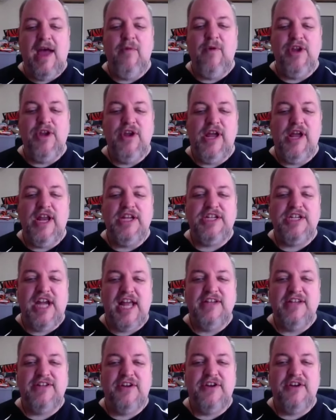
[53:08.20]
when you get a
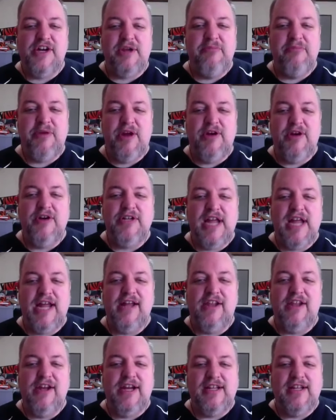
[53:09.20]
chance on your computer, take
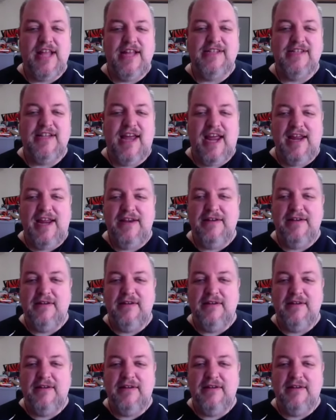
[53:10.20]
a look at that site.